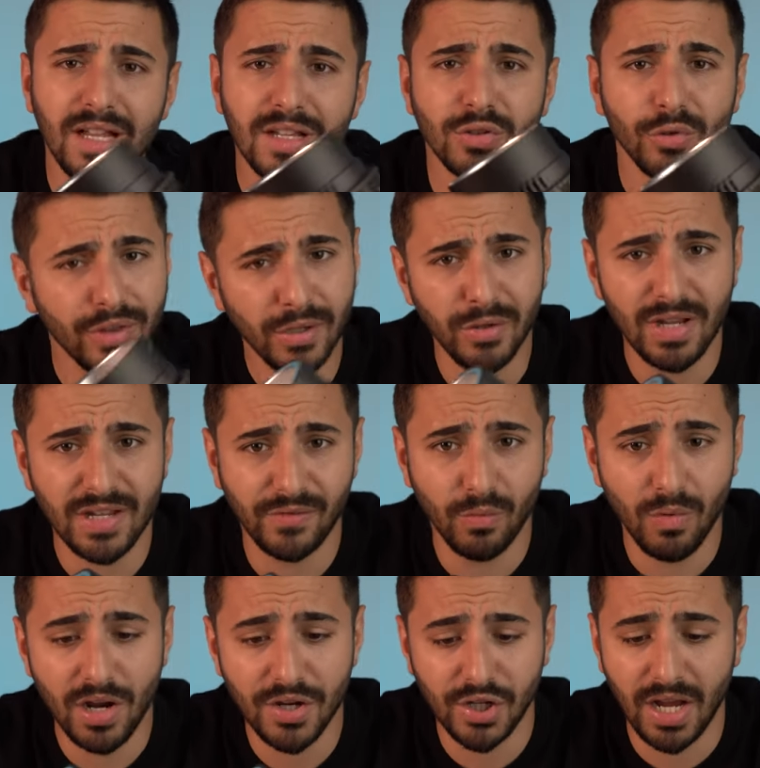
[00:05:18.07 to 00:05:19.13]
So thank you guys for
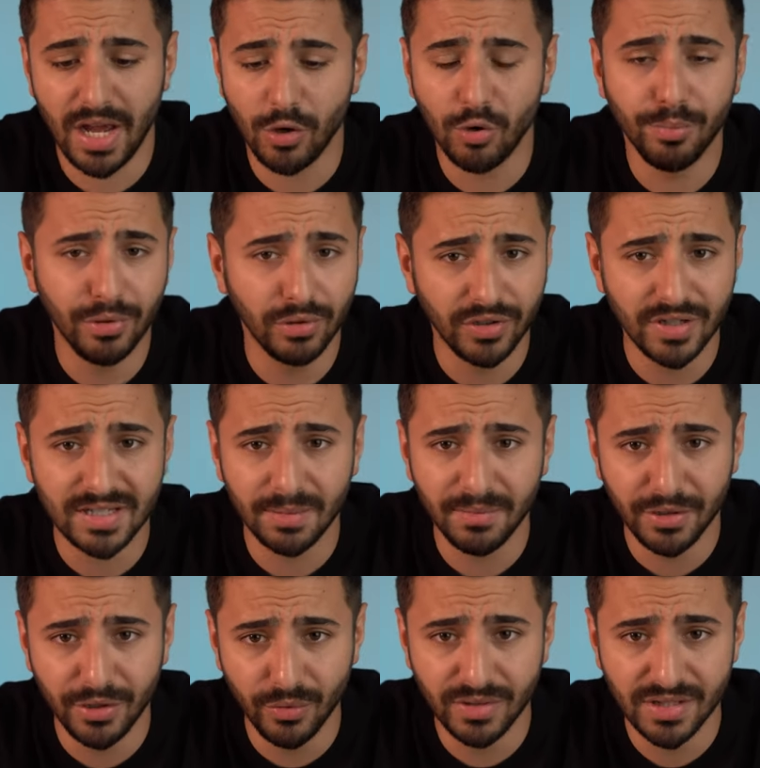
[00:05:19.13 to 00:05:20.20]
watching. I hope you learned
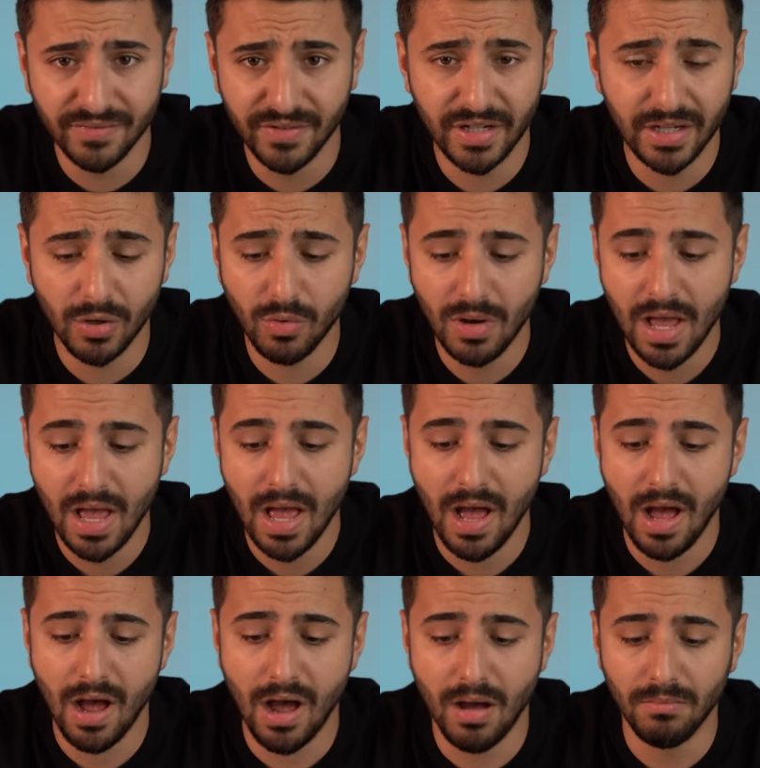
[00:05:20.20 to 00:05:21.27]
something new in this video.
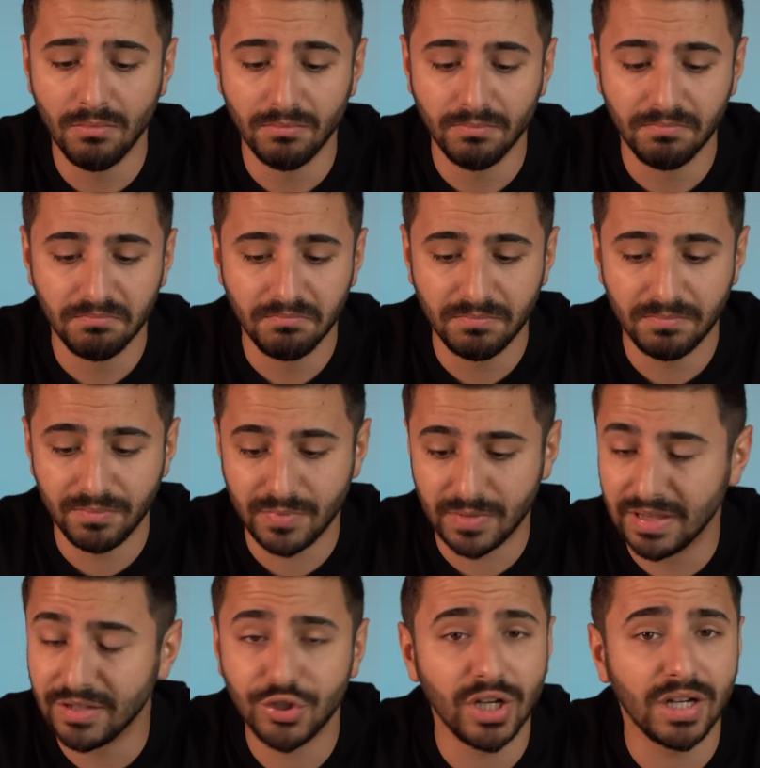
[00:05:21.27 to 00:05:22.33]
Um,
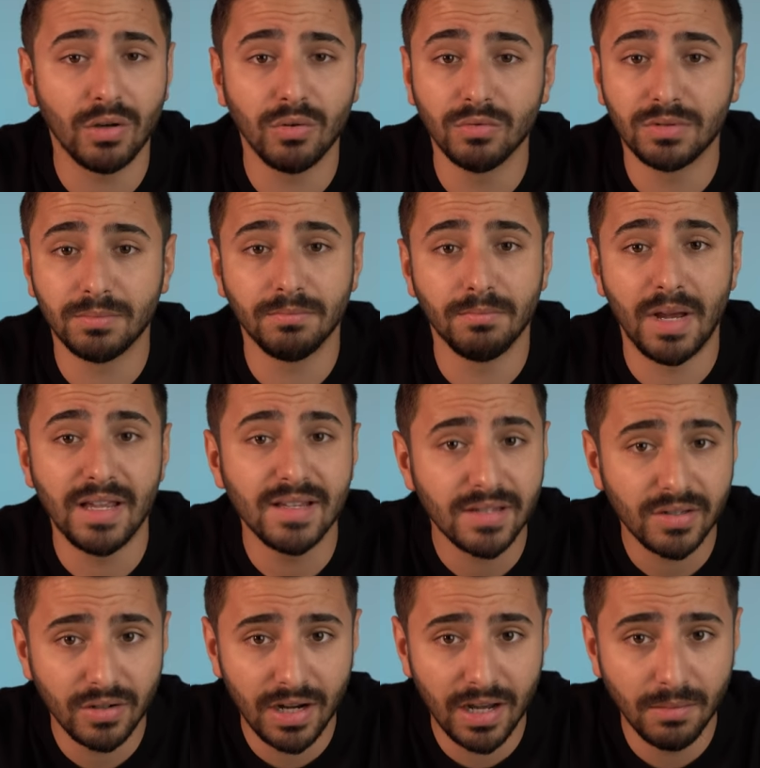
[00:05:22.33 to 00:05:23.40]
check out my
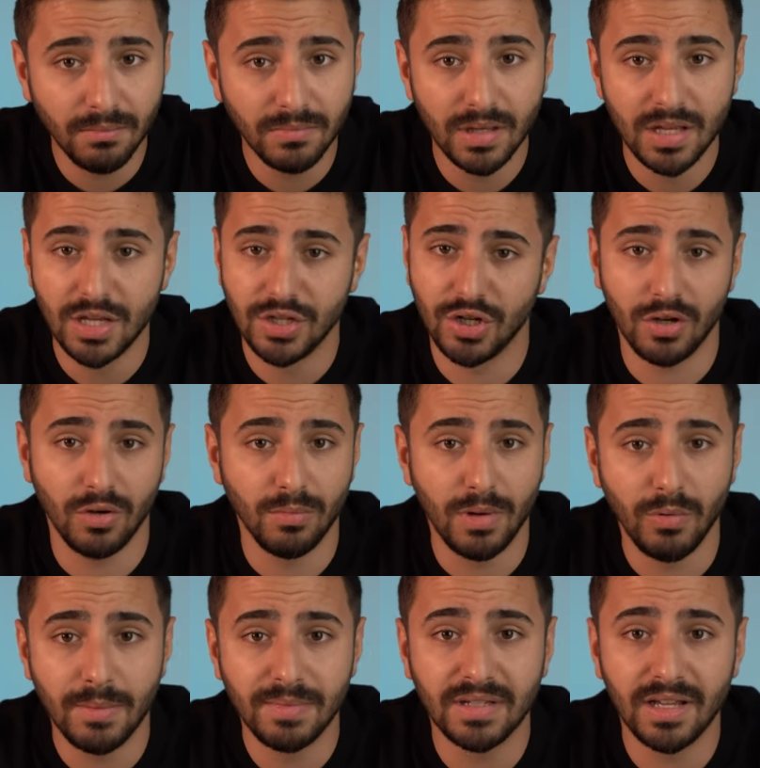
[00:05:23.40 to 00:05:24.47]
Instagram, check out my
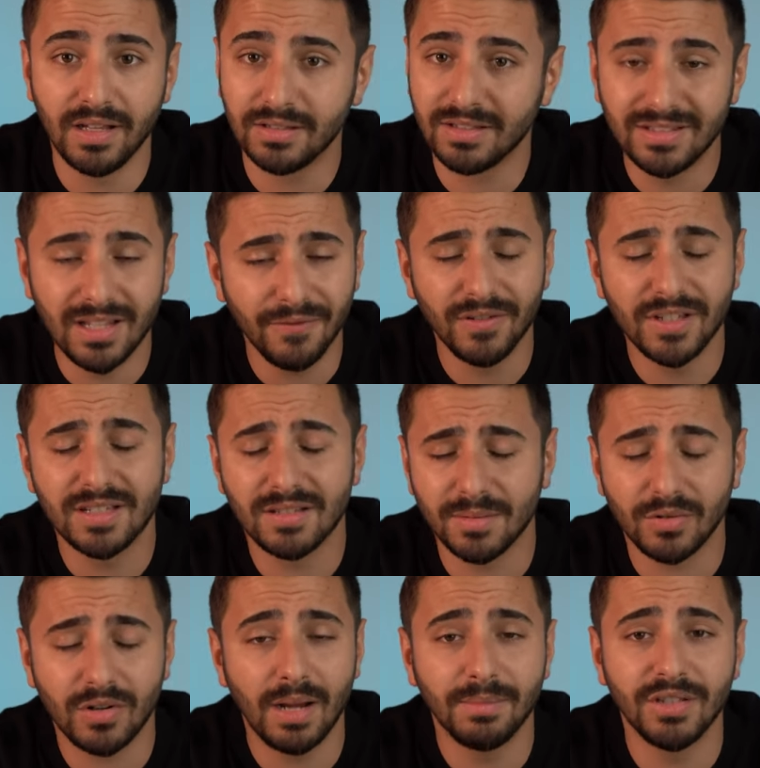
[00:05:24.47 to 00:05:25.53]
website. Definitely
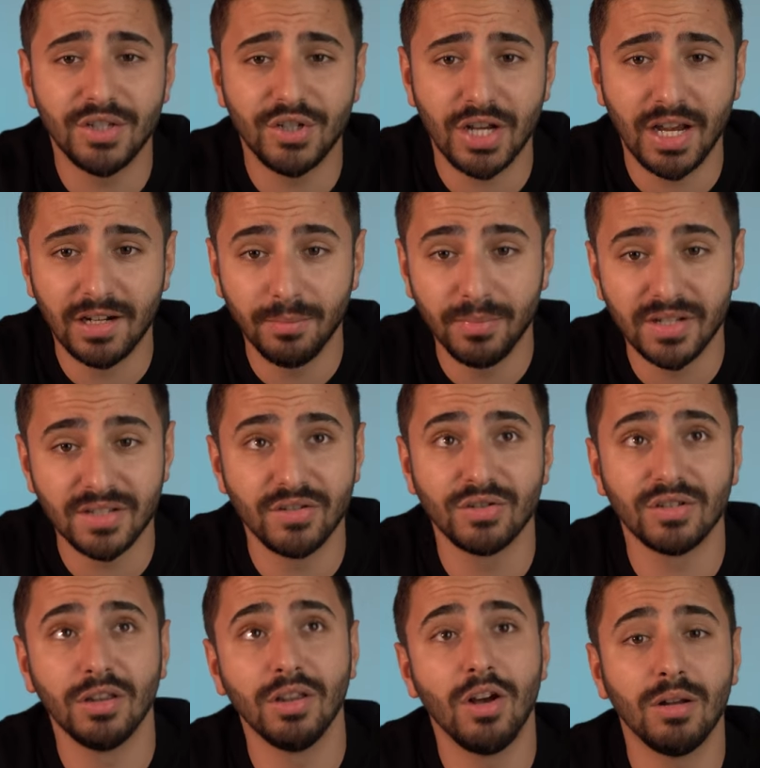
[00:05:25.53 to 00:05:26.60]
subscribe to the channel because
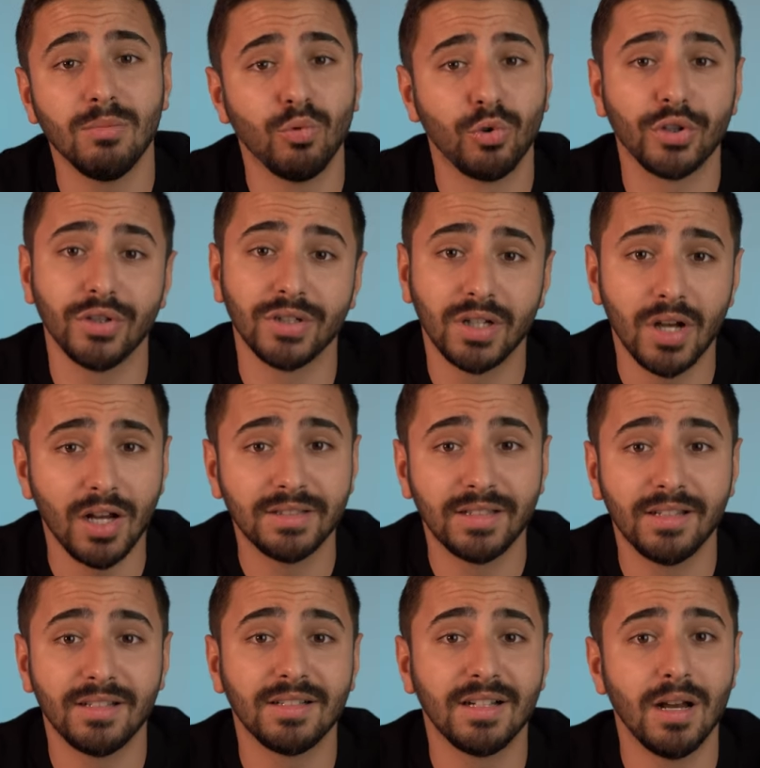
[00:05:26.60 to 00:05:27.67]
there's a lot more good
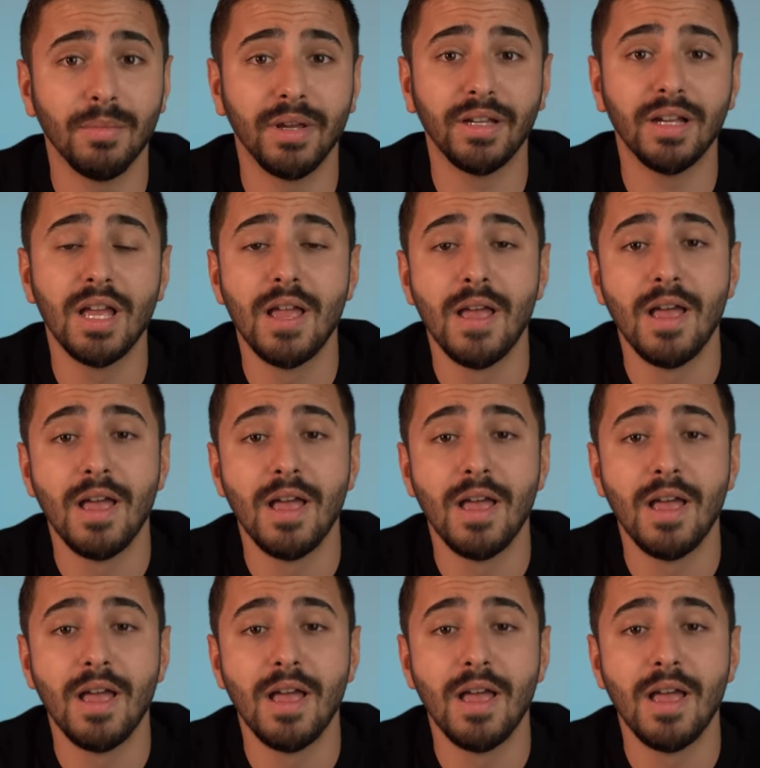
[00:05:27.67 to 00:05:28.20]
content coming